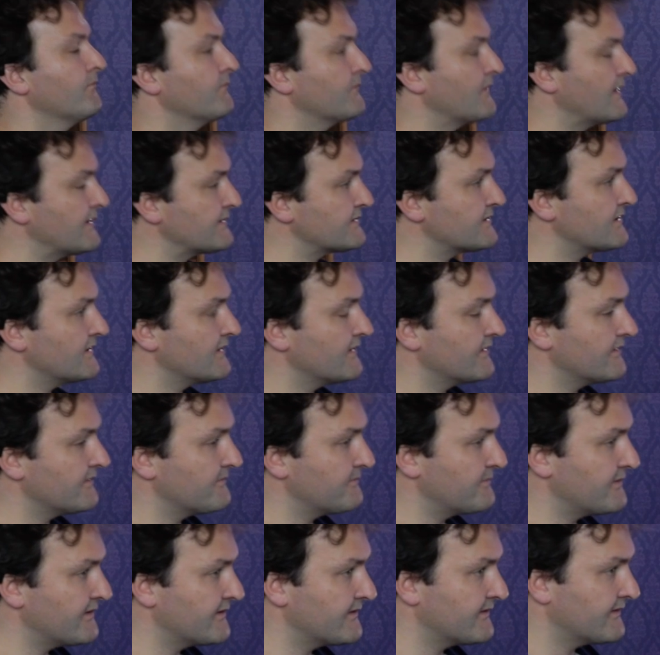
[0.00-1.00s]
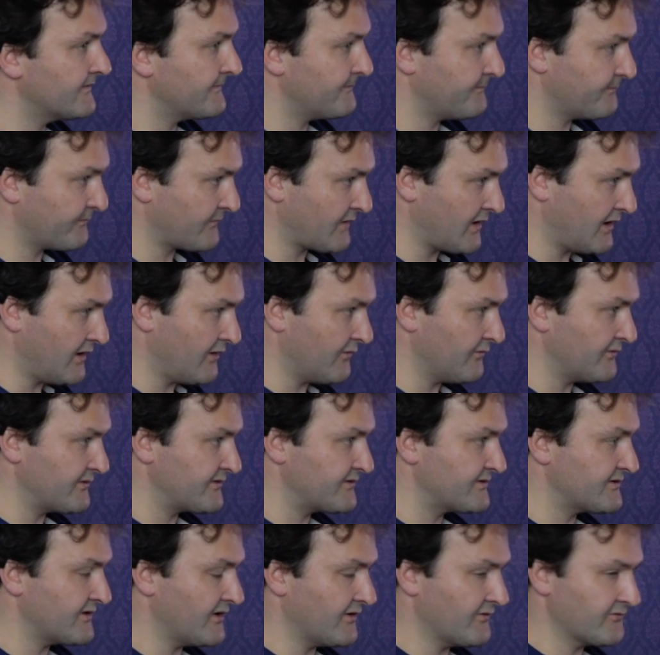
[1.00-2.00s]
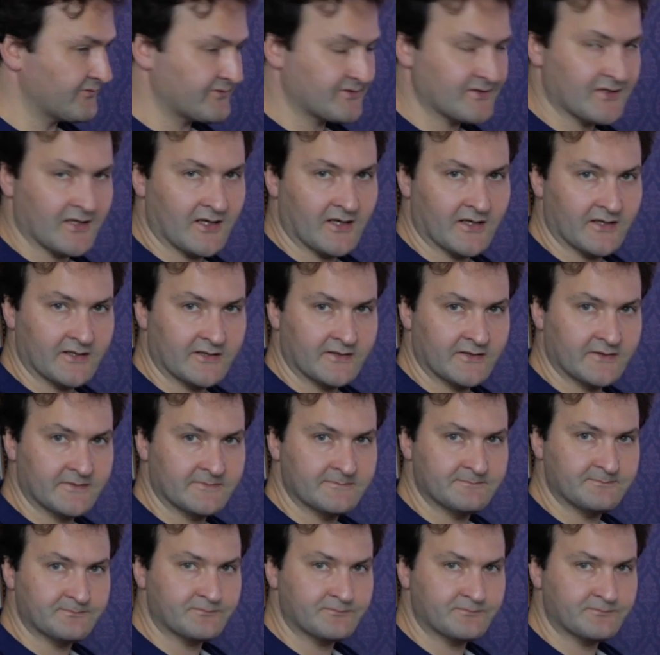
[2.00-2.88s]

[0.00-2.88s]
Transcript: That's a little bit how it sounds like.